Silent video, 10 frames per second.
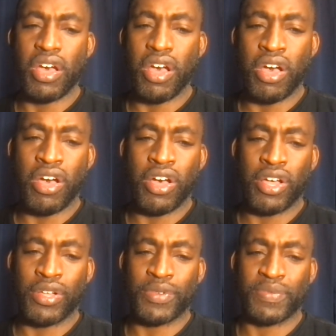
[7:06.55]

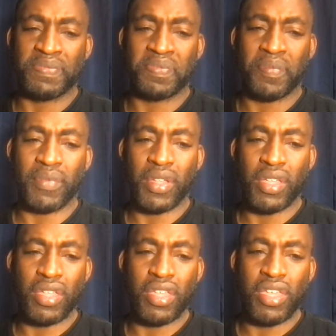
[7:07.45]
Um,
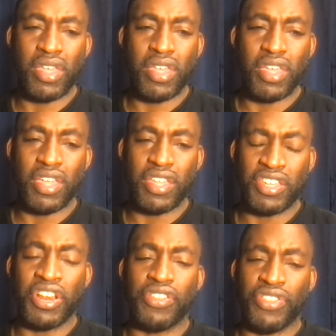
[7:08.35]

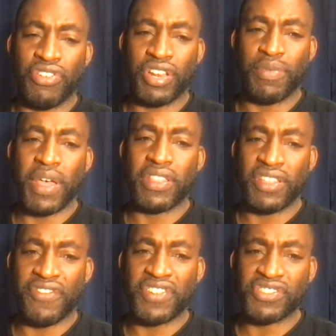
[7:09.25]
learning about the
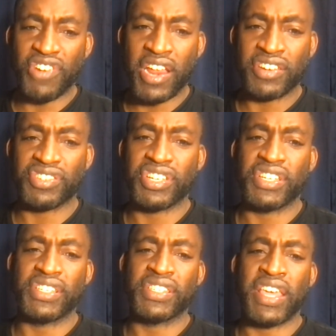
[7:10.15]
different
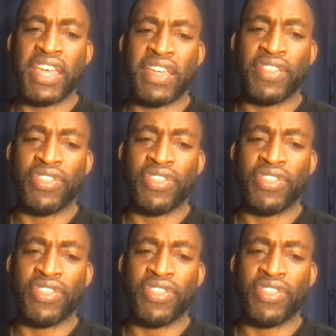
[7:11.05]
strategies and